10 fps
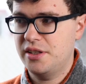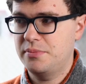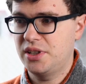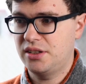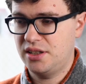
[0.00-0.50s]
the
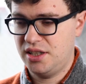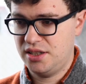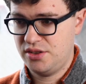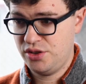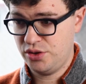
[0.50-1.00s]

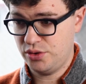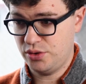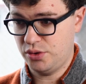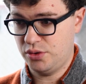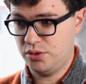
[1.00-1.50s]
ability
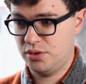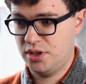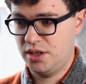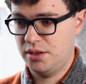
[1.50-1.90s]
to